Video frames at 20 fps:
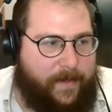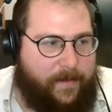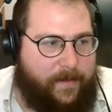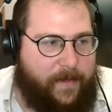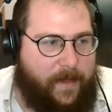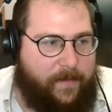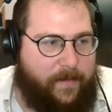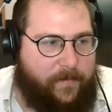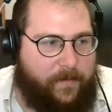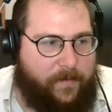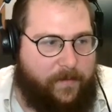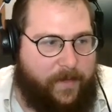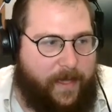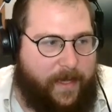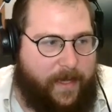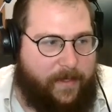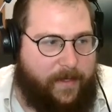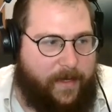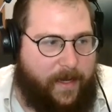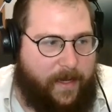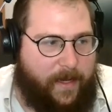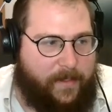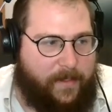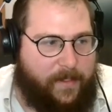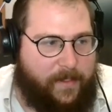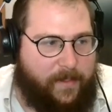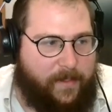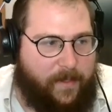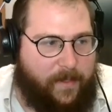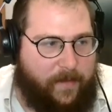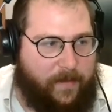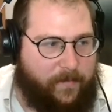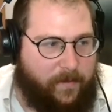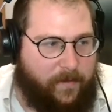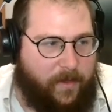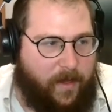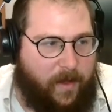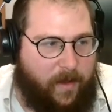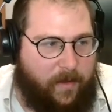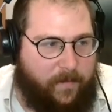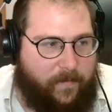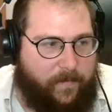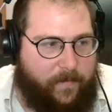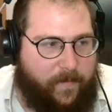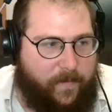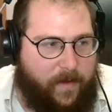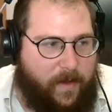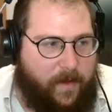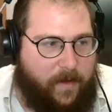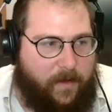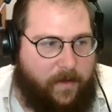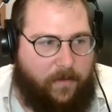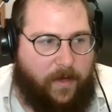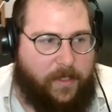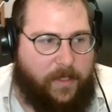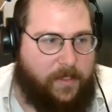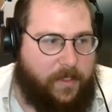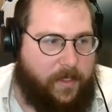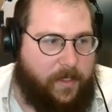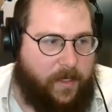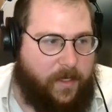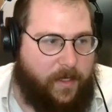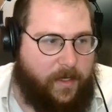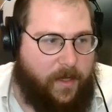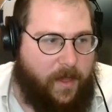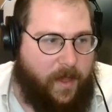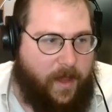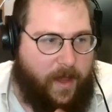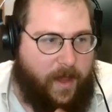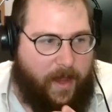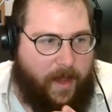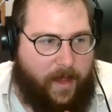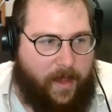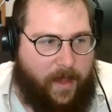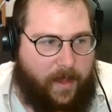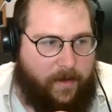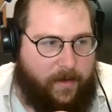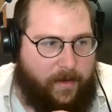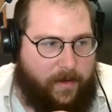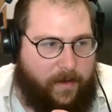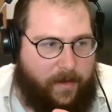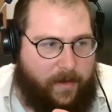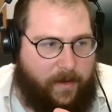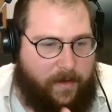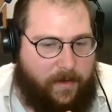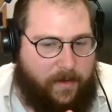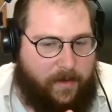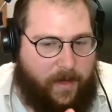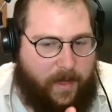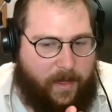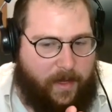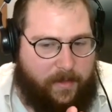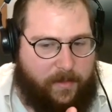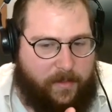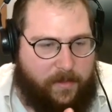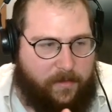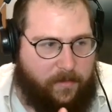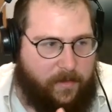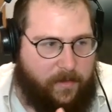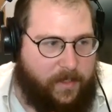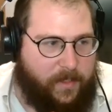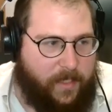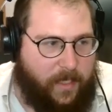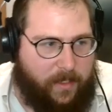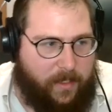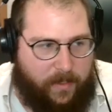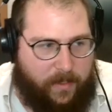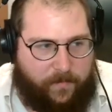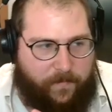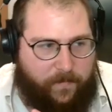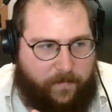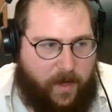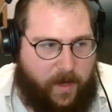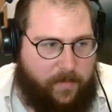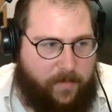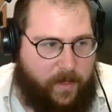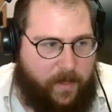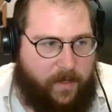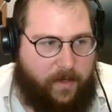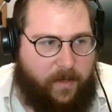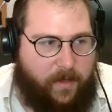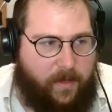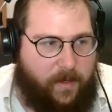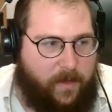level, that next level of questioning and storytelling and framing.